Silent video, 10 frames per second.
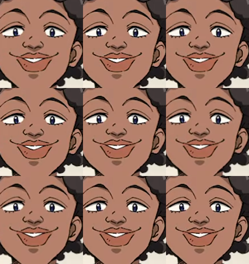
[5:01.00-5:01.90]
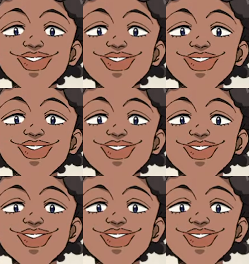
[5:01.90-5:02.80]

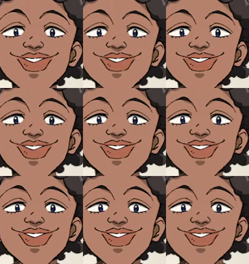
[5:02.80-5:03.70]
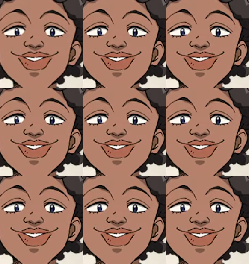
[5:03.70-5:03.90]
[no speech]